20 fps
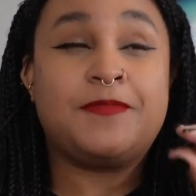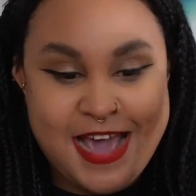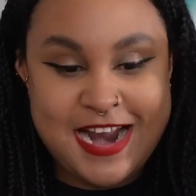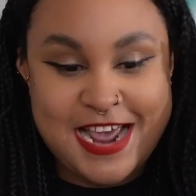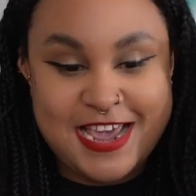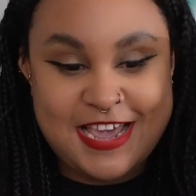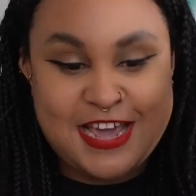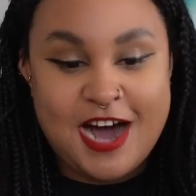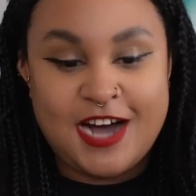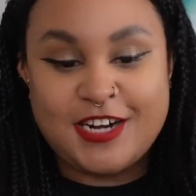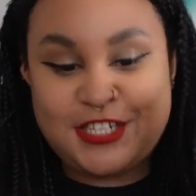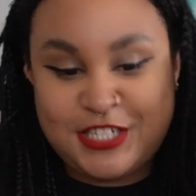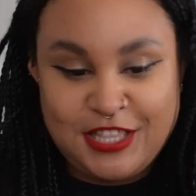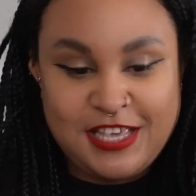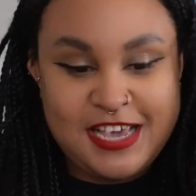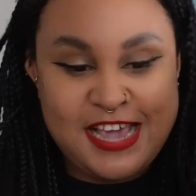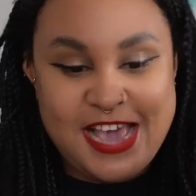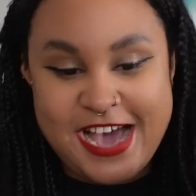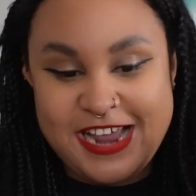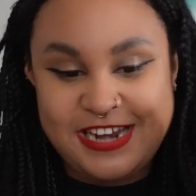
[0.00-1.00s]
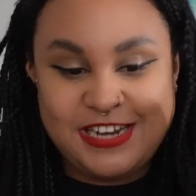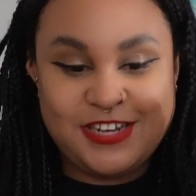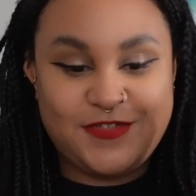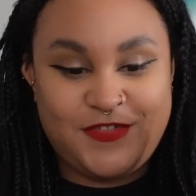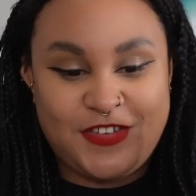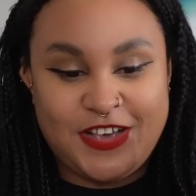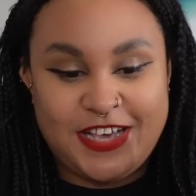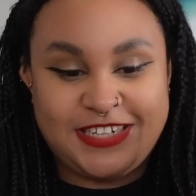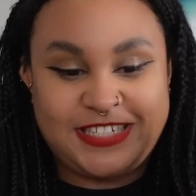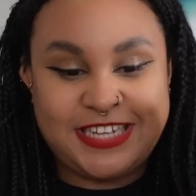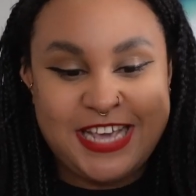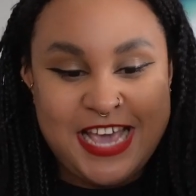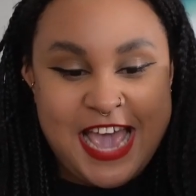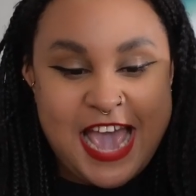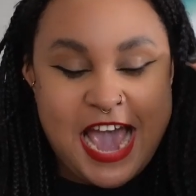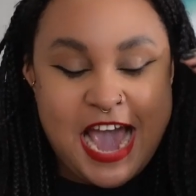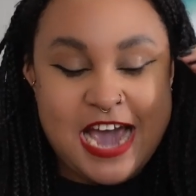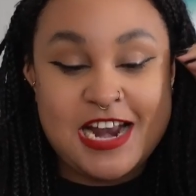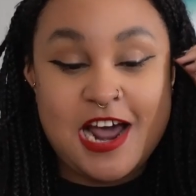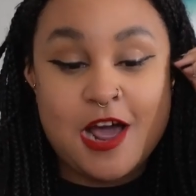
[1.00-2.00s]
And I got to the end of it
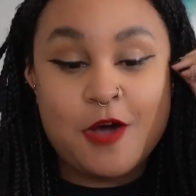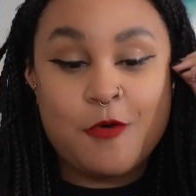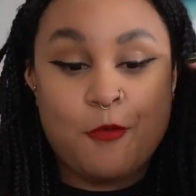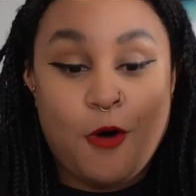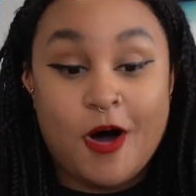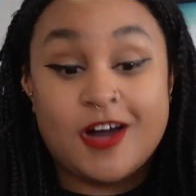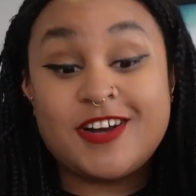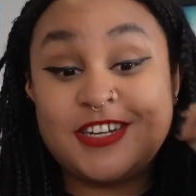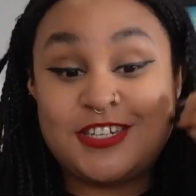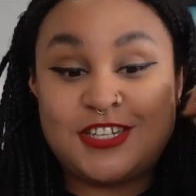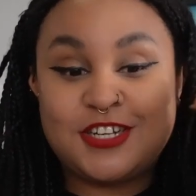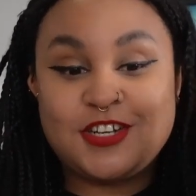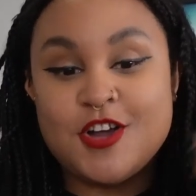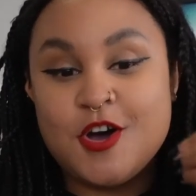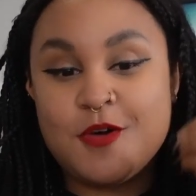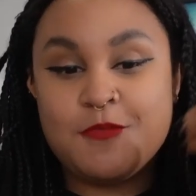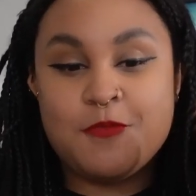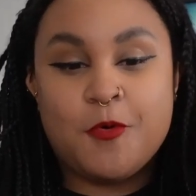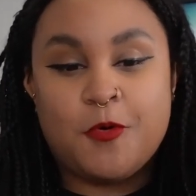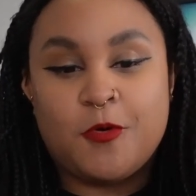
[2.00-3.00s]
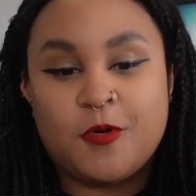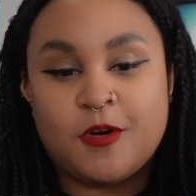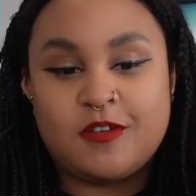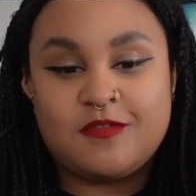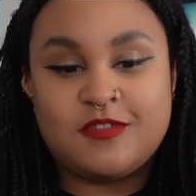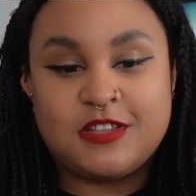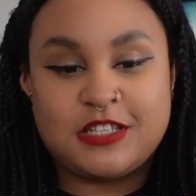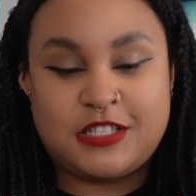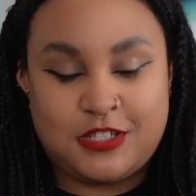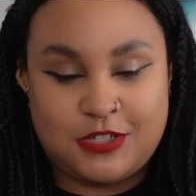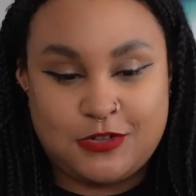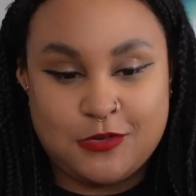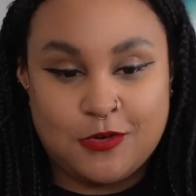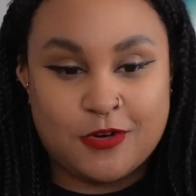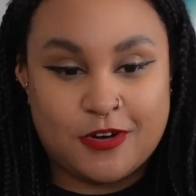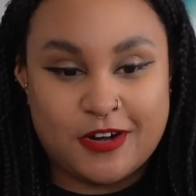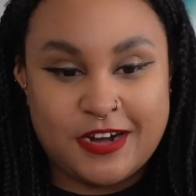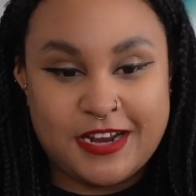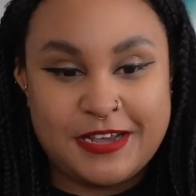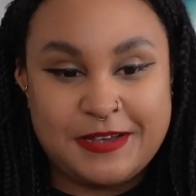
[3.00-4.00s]
and I wanted to know more of the
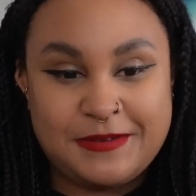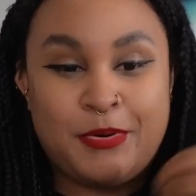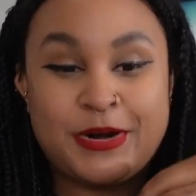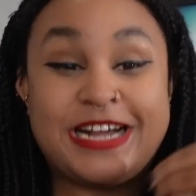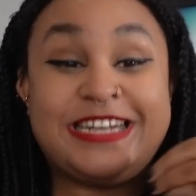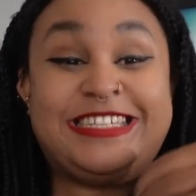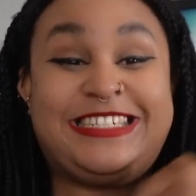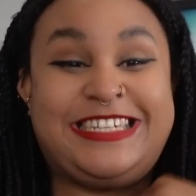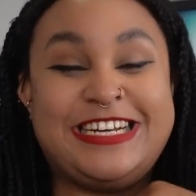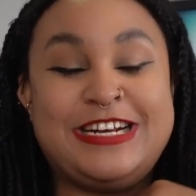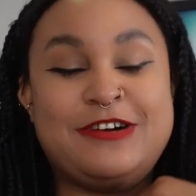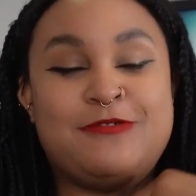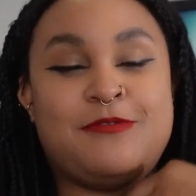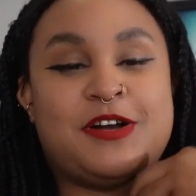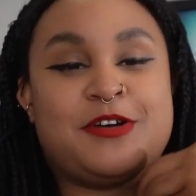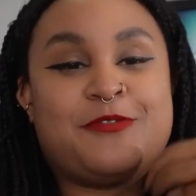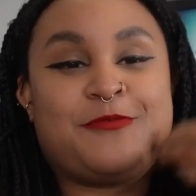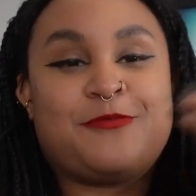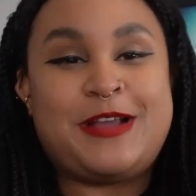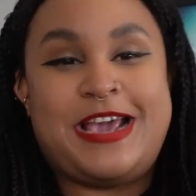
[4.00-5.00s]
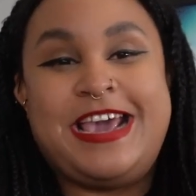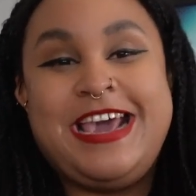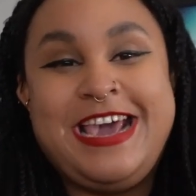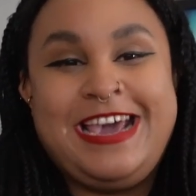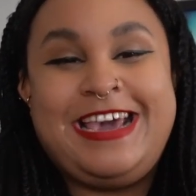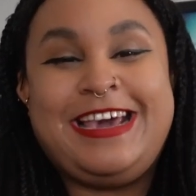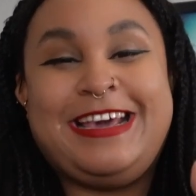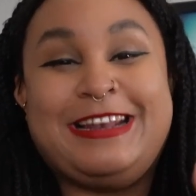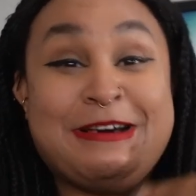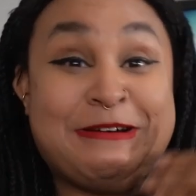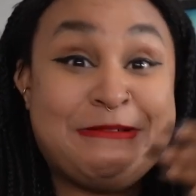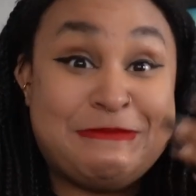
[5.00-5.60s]
story, but I didn't want to read